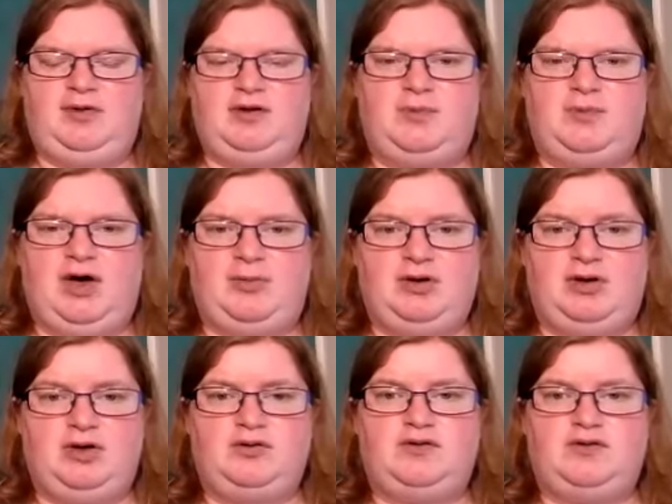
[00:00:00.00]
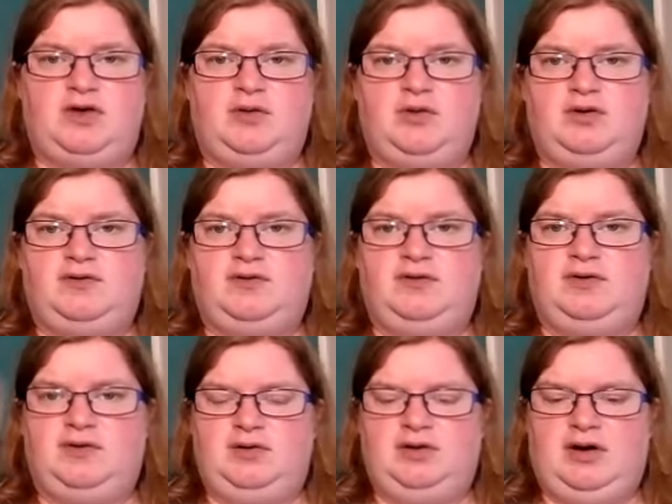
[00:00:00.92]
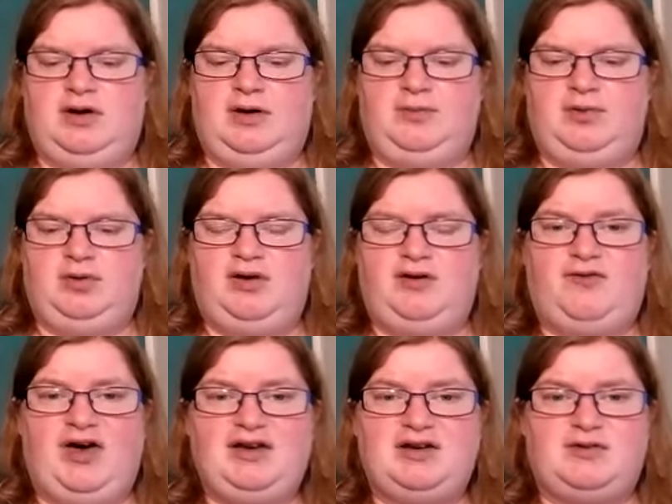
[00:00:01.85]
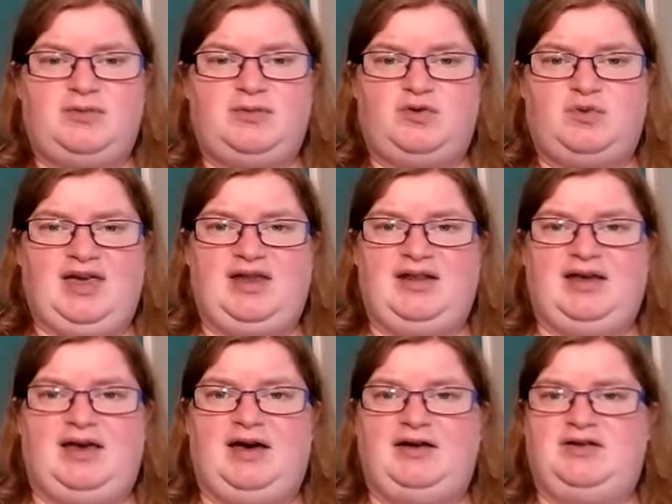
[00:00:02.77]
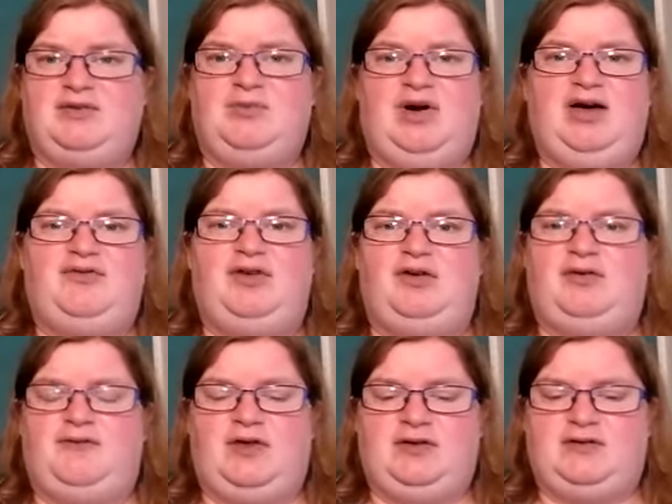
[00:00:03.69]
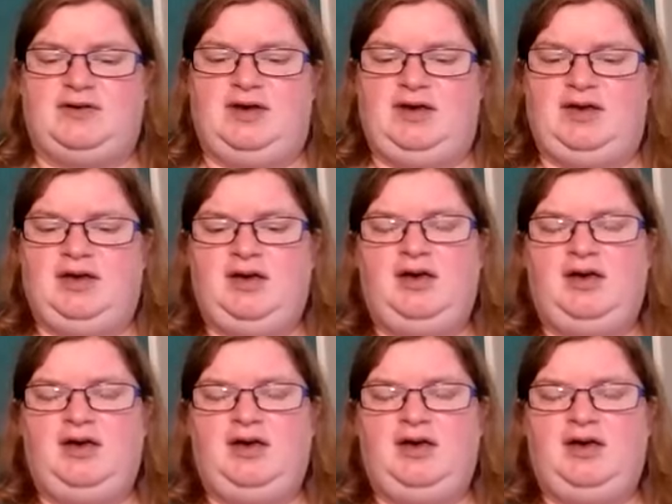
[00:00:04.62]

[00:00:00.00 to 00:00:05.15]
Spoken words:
These are barbecue skewers, but you can find a twig in the garden, whatever you fancy.